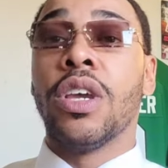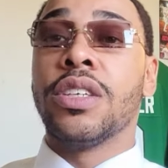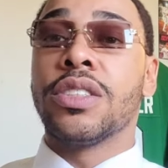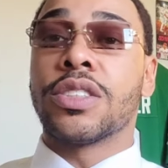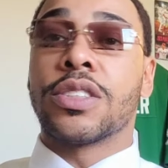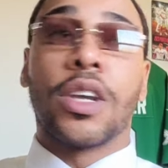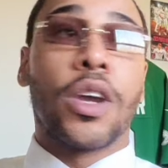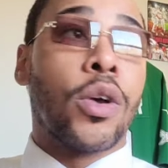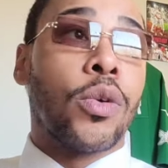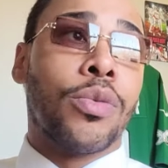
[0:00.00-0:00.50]

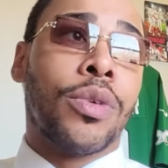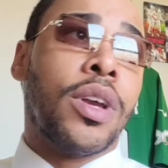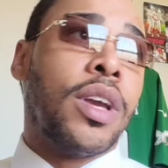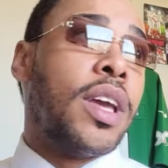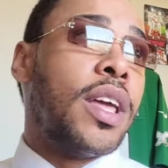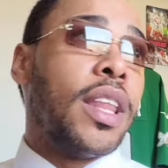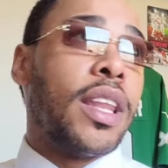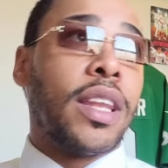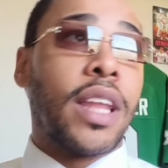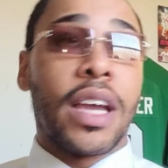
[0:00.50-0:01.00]
So,
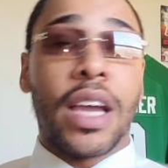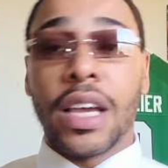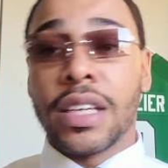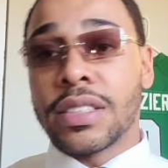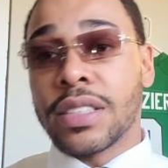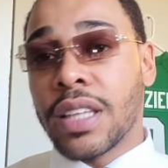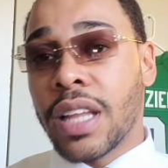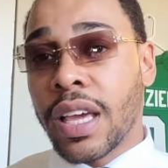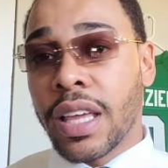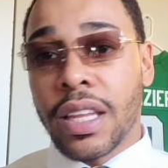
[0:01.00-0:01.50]
like I
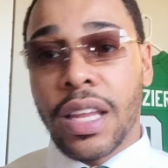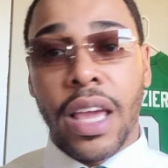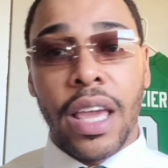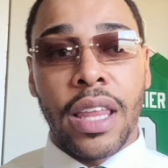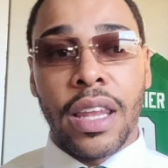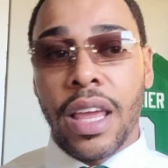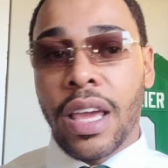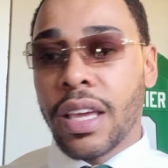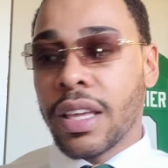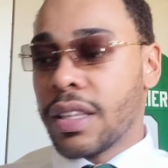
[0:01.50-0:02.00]
like
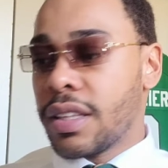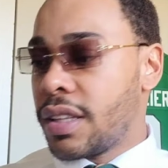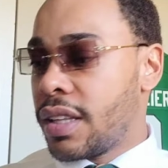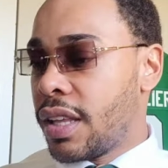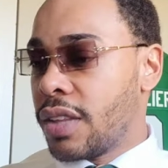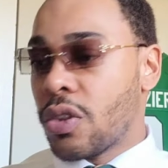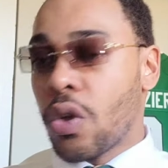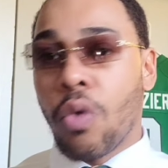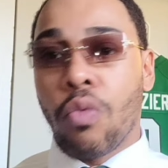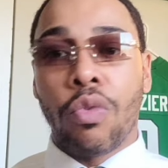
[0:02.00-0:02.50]
like like
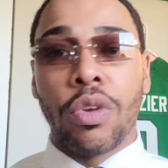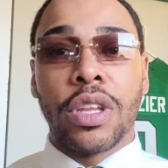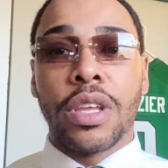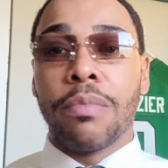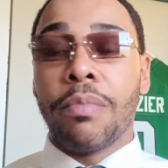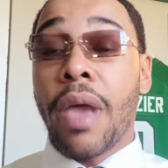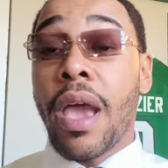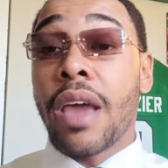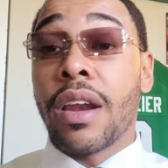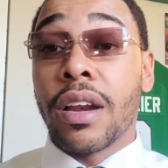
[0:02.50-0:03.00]
it don't really
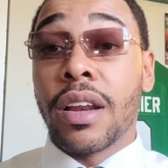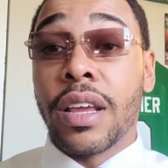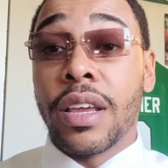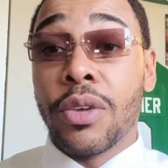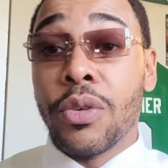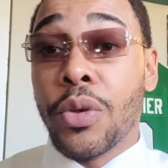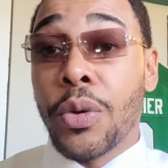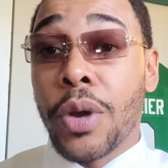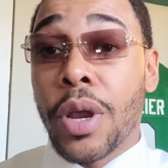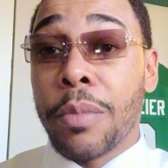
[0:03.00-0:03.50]
matter that
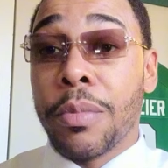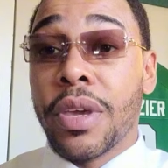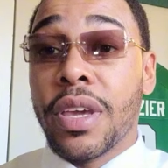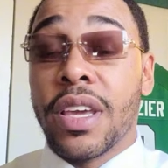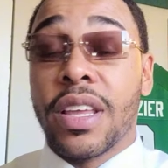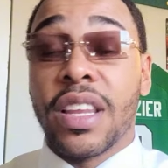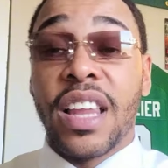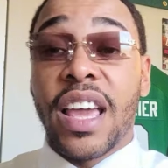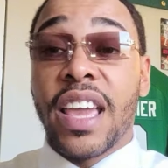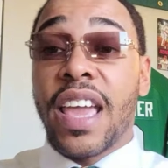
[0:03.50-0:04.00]
you know what I
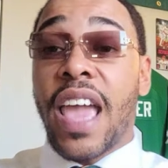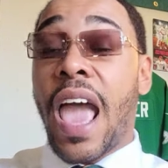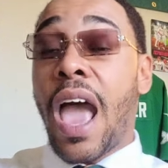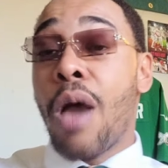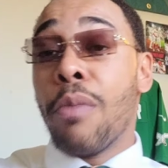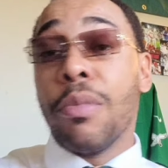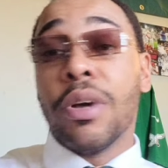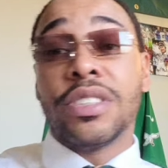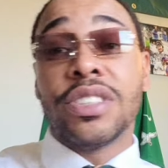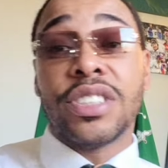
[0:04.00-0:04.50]
mean, like
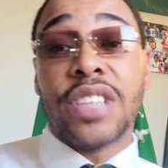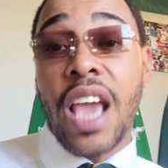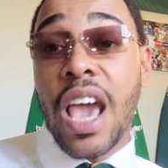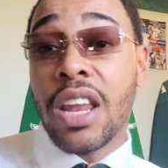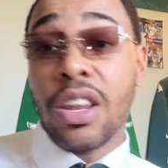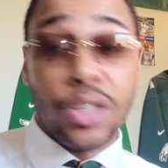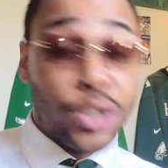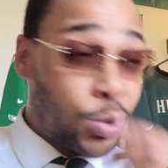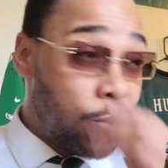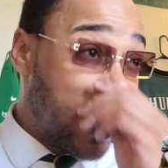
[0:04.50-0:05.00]
how much
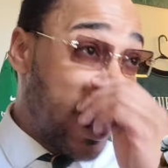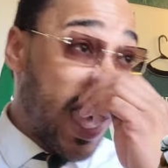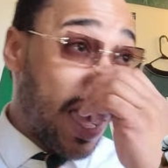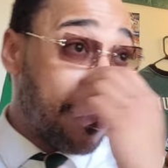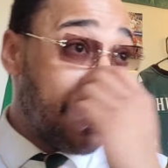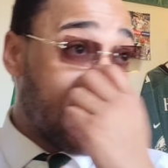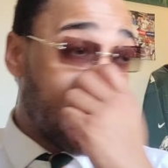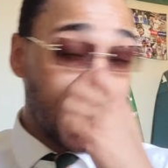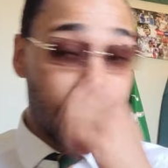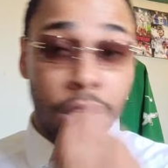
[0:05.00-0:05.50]
talent you
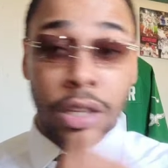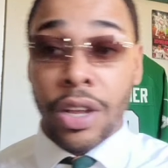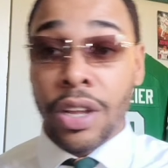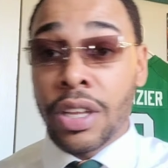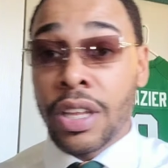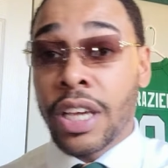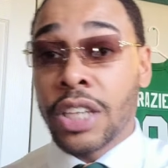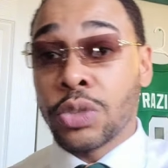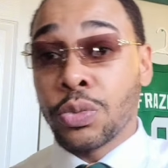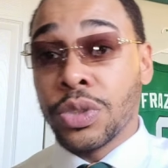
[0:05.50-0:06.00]
got because
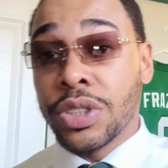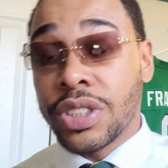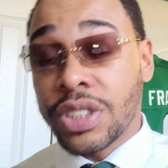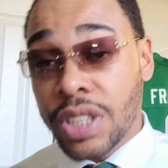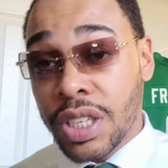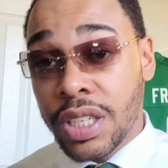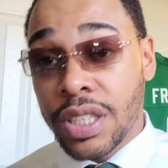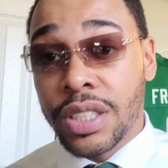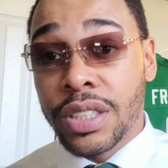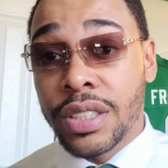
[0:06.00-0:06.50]
clearly as we
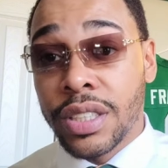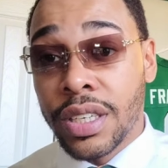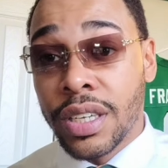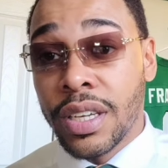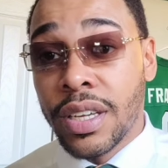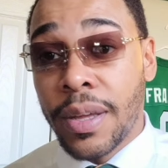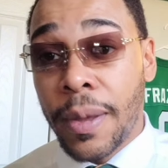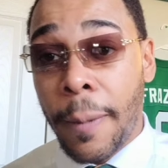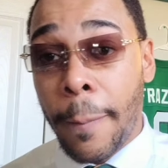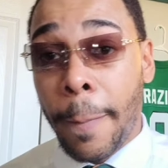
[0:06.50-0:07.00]
seen
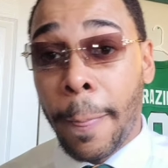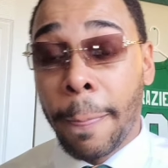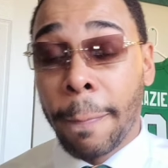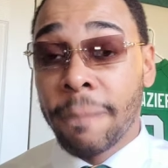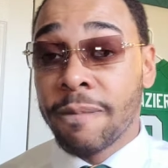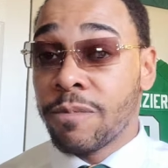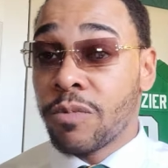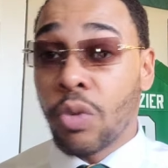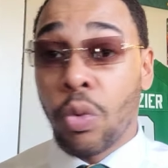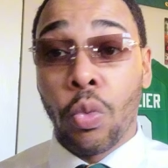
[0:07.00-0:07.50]

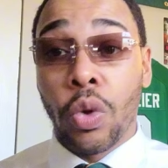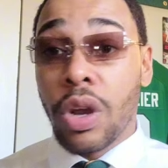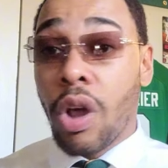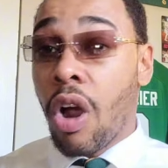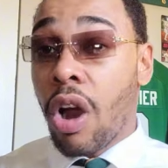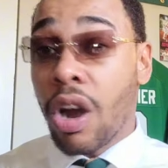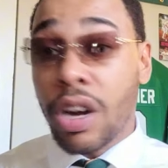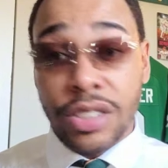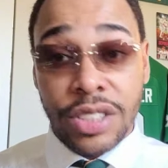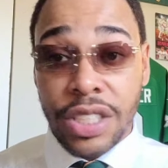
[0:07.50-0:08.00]
with
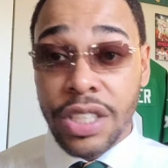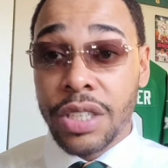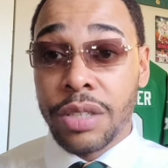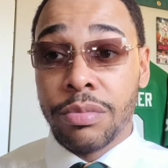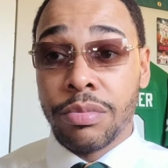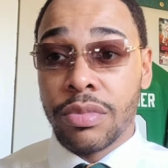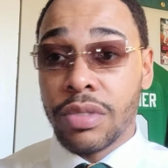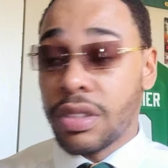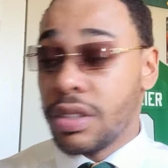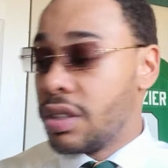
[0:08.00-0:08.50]
our team
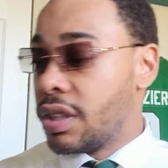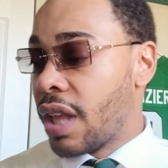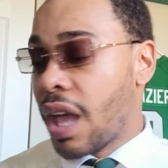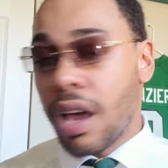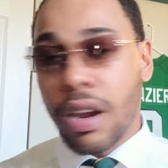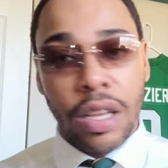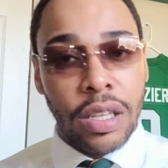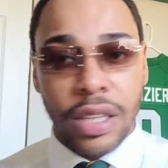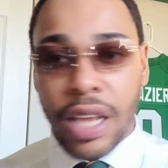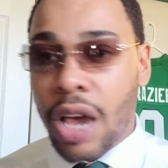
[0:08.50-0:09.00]

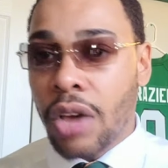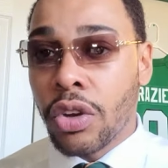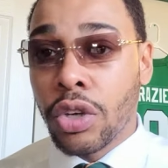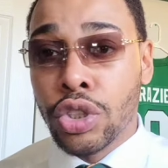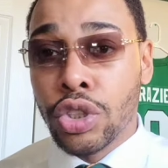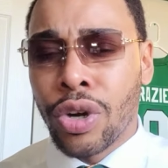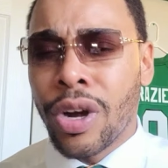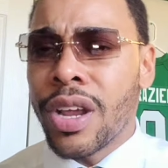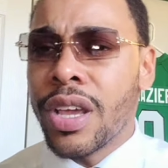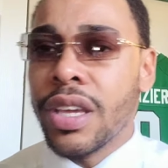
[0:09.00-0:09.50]
down a down a
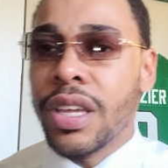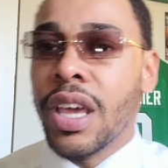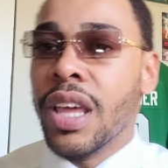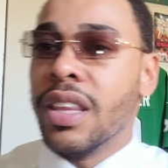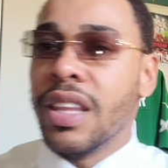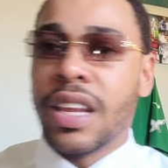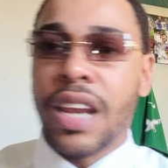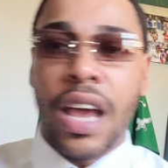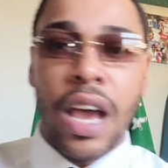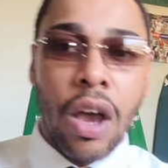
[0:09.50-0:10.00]
drain.
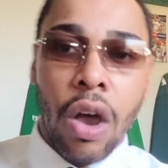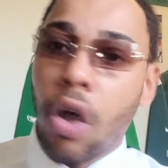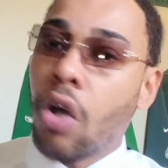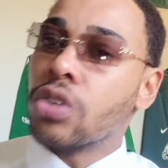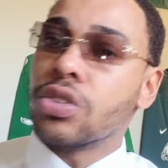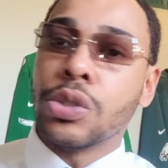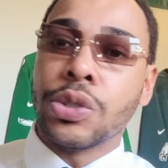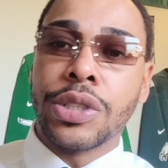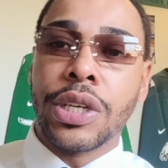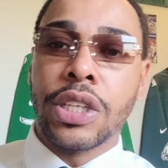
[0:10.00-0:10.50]
And then I
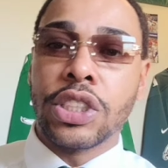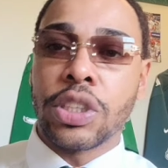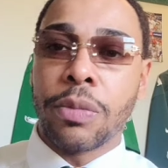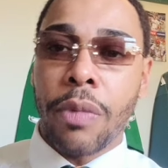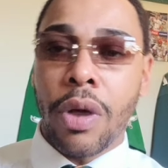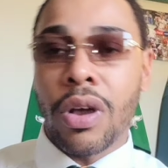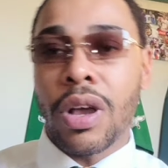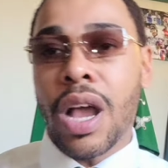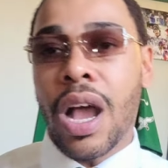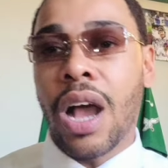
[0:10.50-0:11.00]
also say this
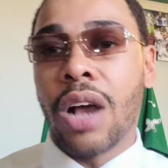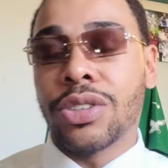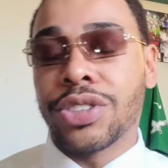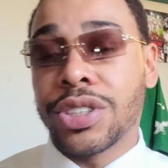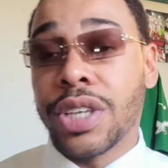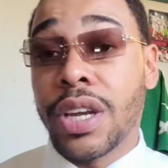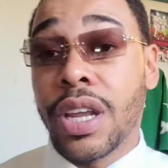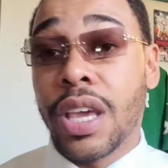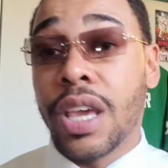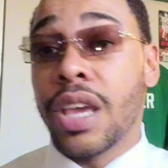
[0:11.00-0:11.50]
about Kyle
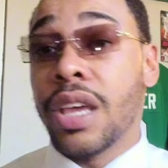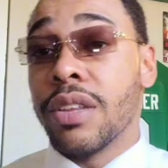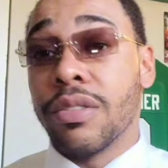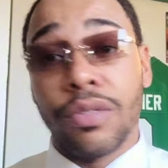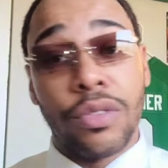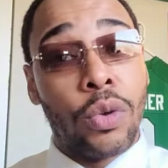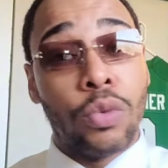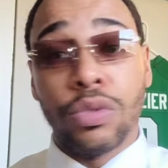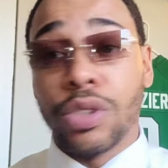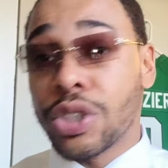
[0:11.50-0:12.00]
Shanahan.
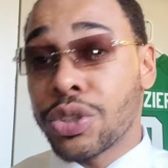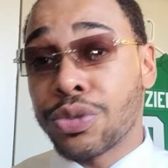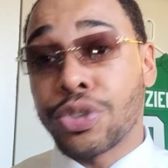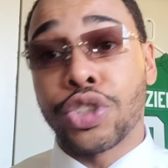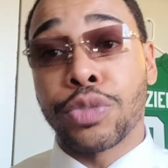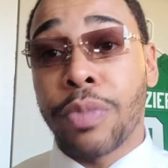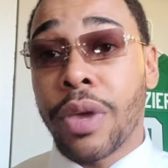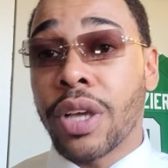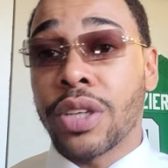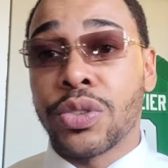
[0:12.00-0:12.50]
No
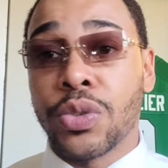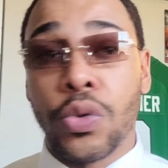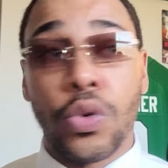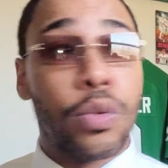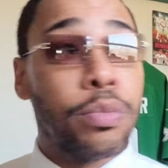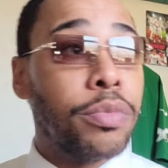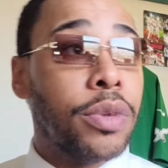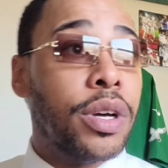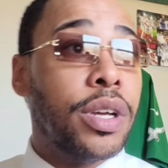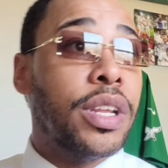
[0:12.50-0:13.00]
disrespect to
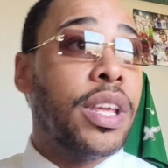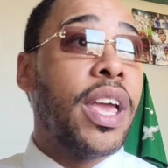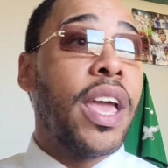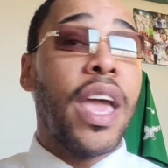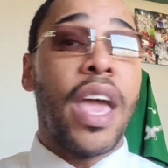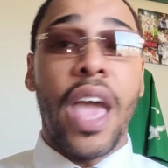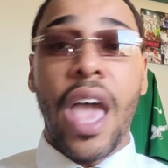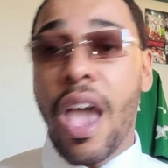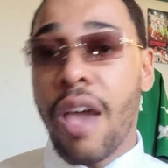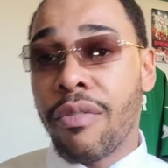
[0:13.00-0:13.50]
him, but
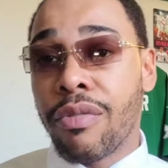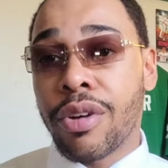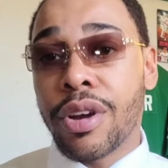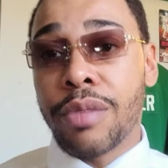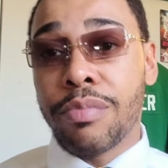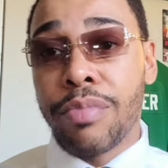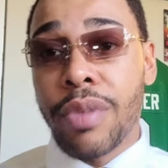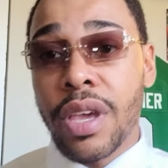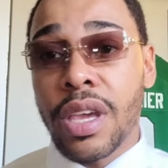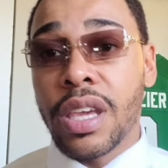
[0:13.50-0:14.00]
every
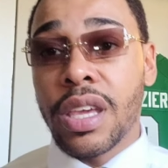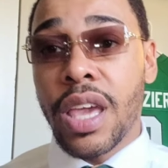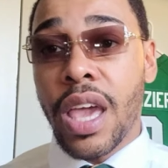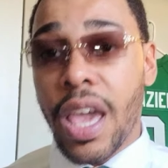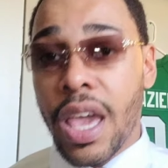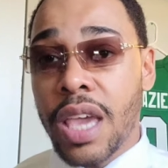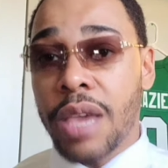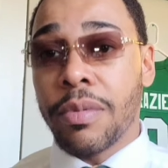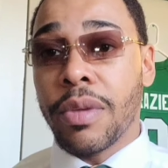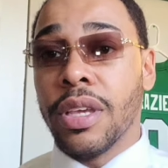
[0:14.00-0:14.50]
big
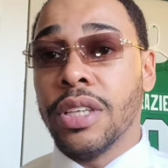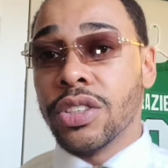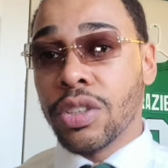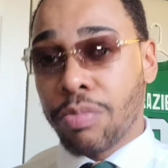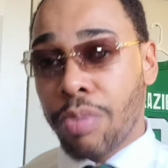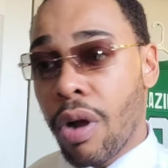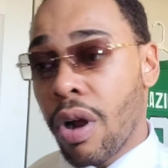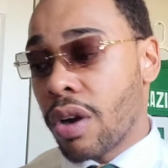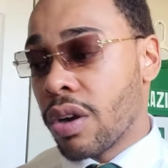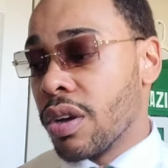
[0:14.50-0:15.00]
game he's a
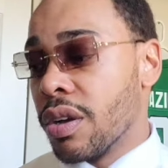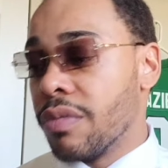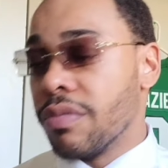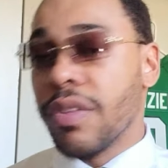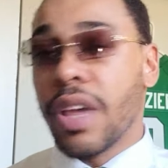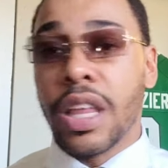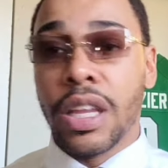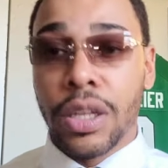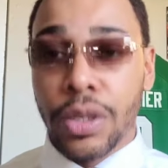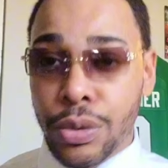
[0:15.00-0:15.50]
part
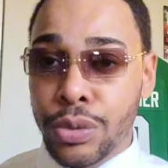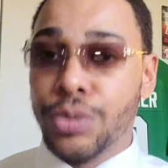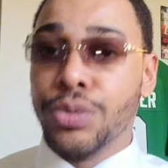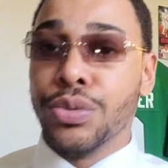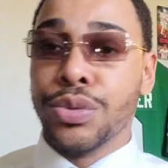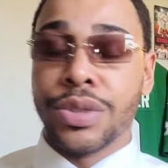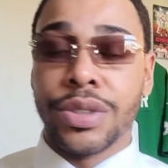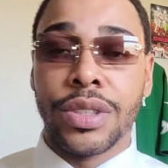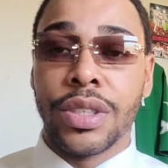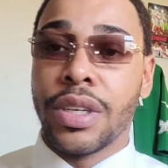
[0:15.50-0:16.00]
of, they
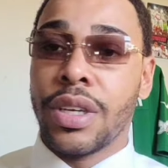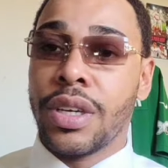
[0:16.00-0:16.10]
lose